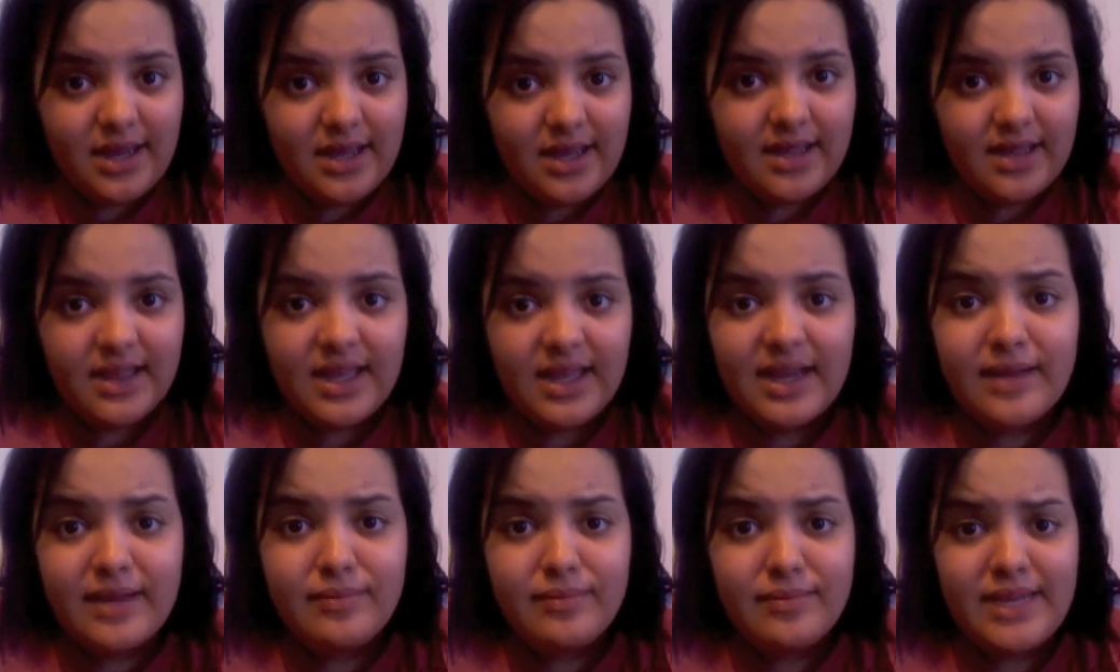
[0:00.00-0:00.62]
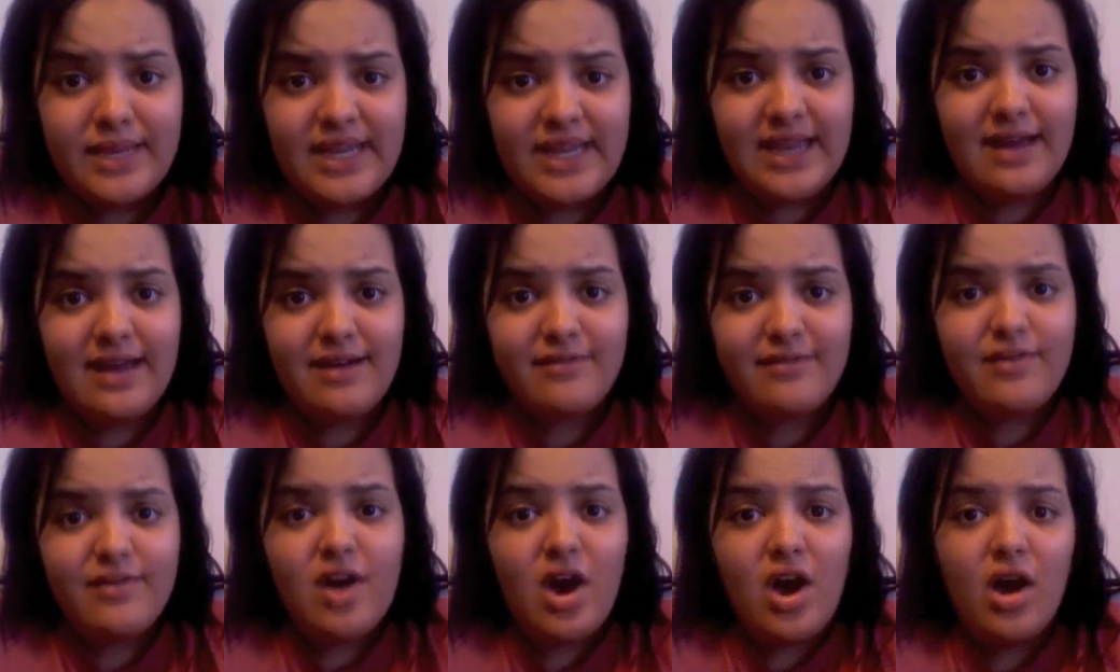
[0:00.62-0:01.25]
Like, me, out
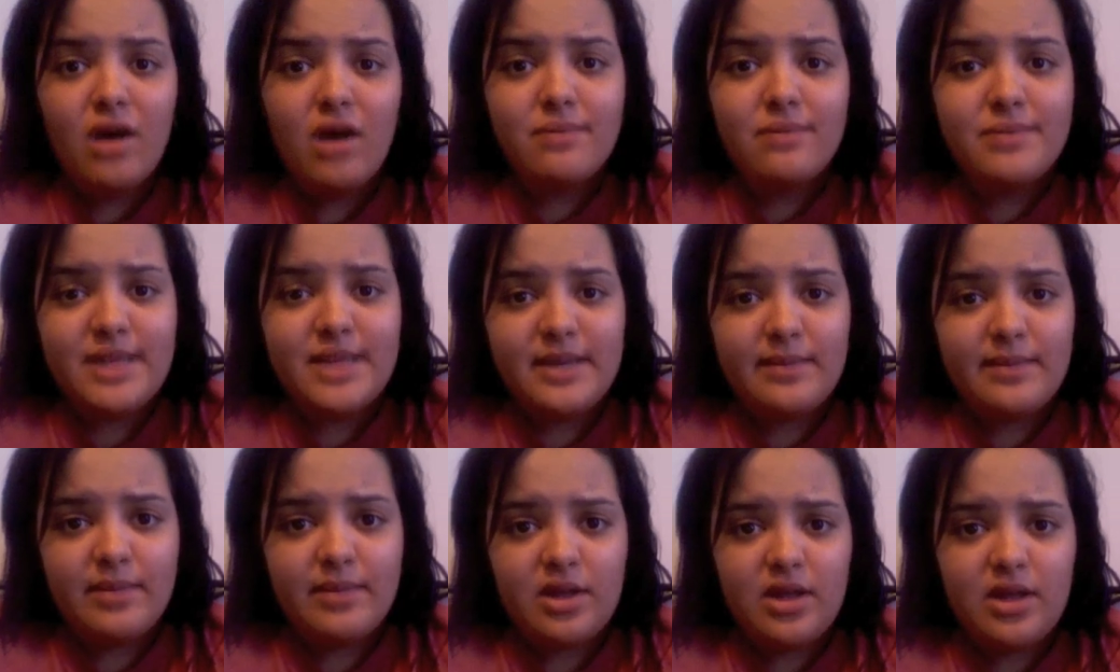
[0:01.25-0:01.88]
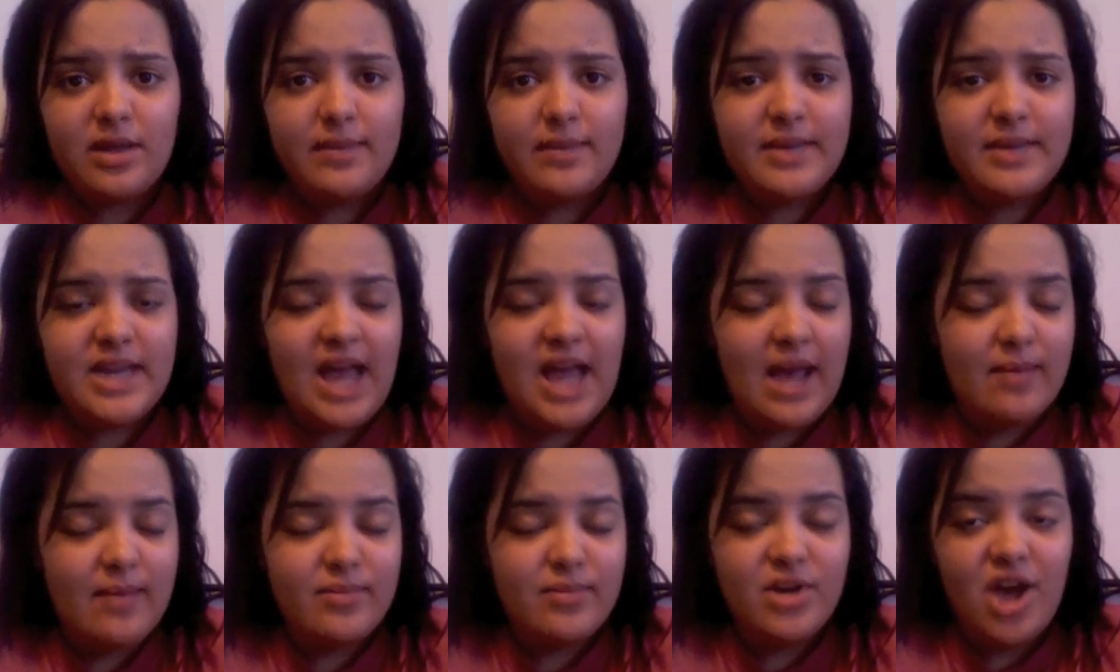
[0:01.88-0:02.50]
of all people. I mean,
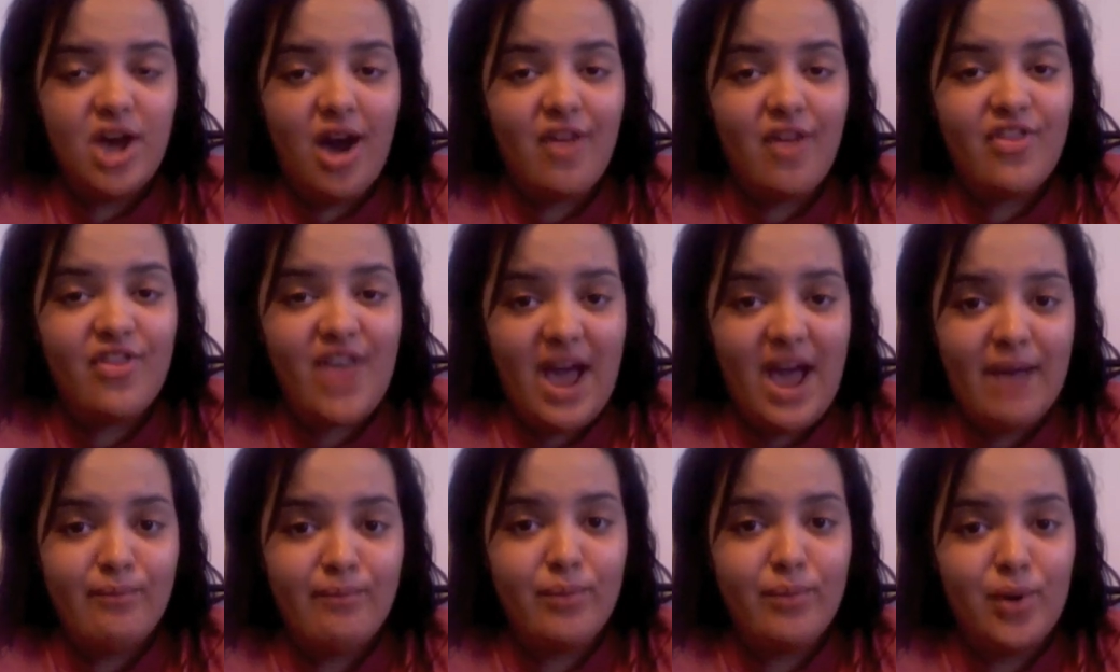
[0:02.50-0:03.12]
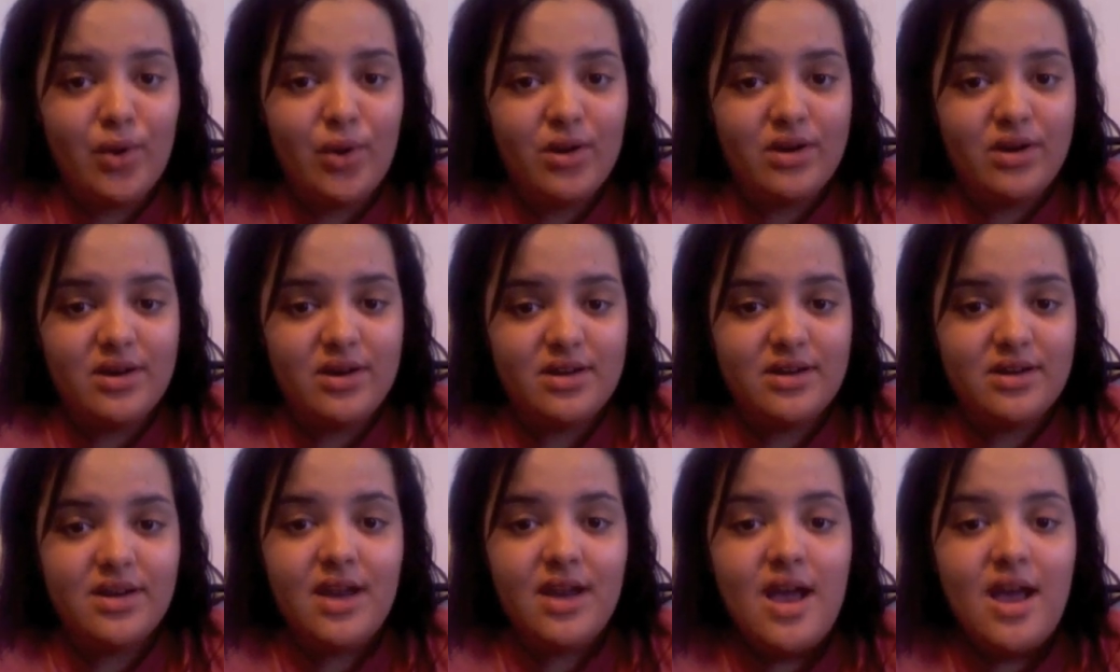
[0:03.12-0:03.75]
I'm not that
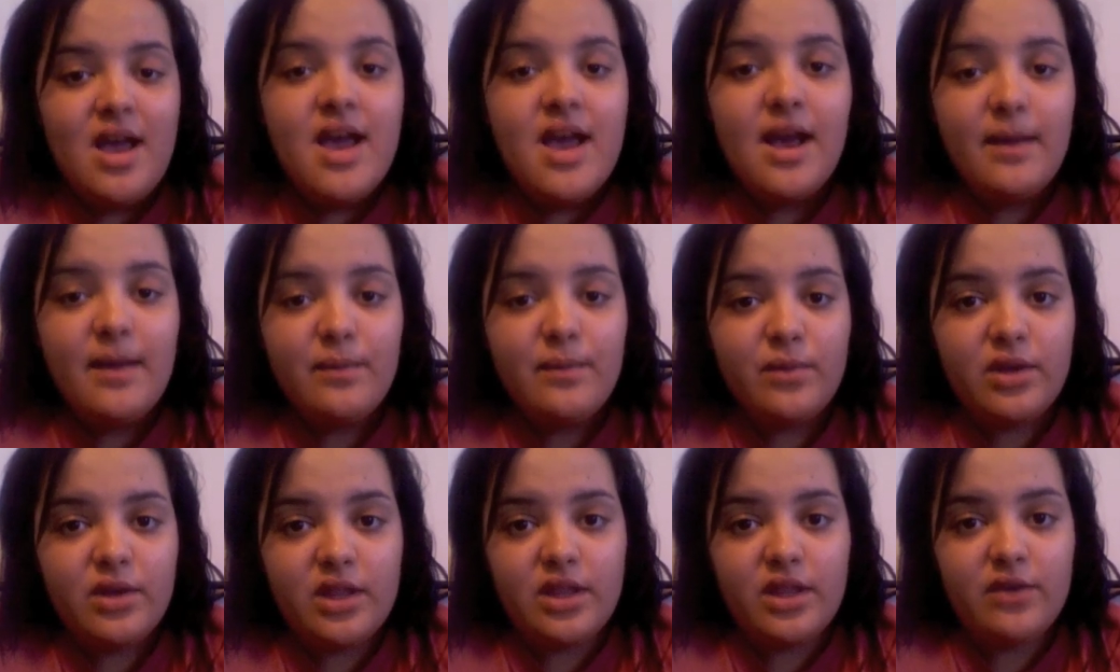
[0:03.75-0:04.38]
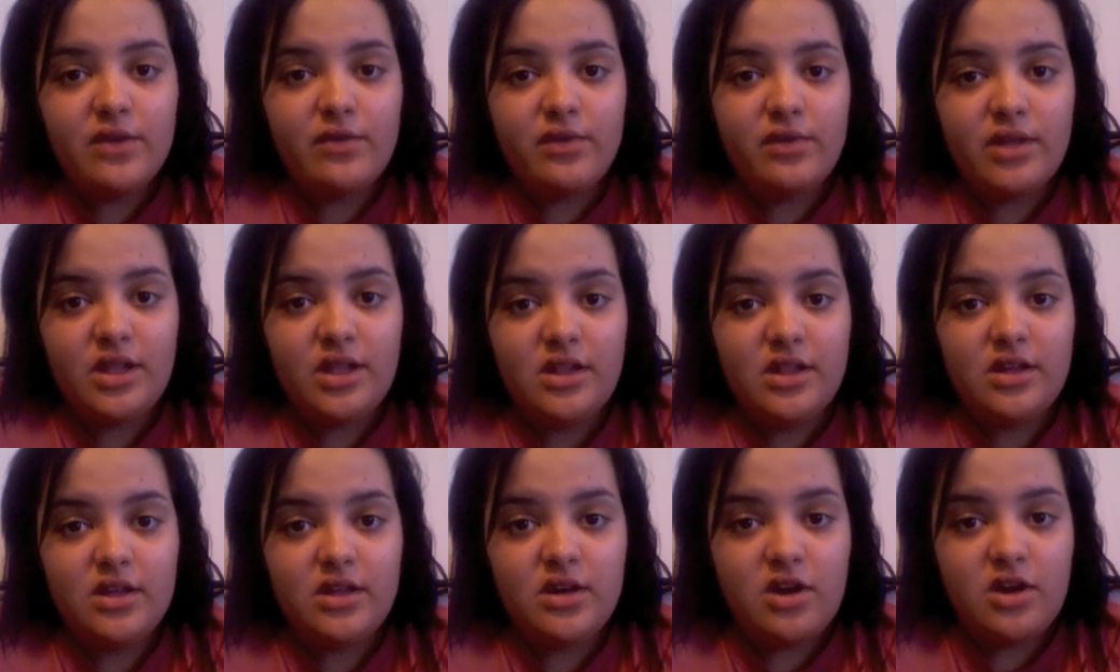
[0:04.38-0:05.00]
important. I'm really,
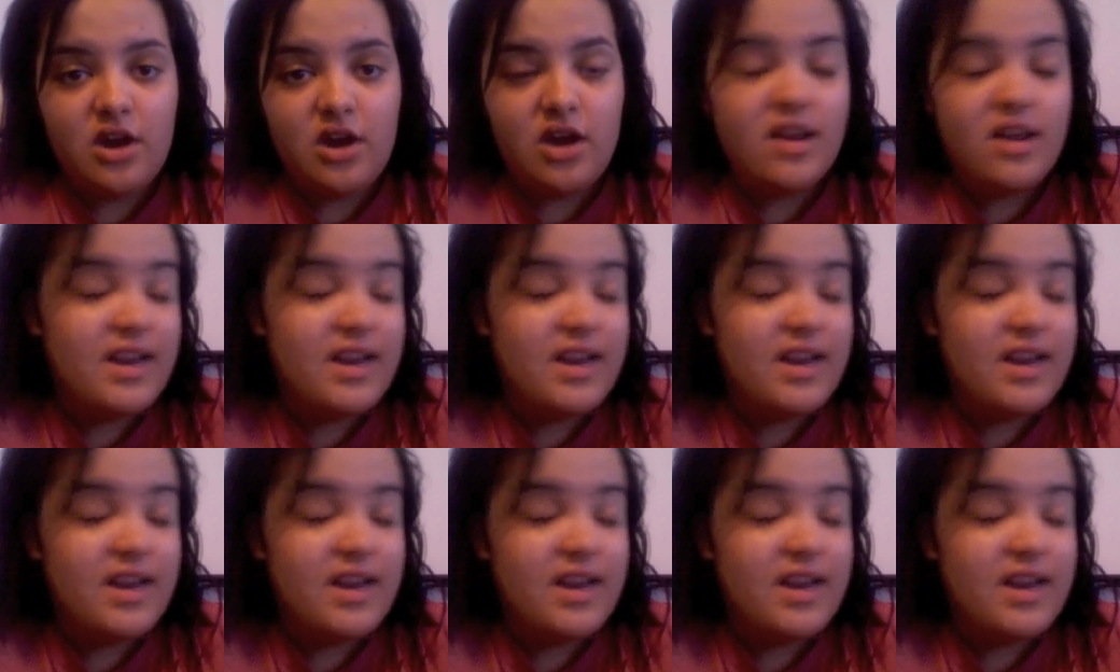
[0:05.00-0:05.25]
really not.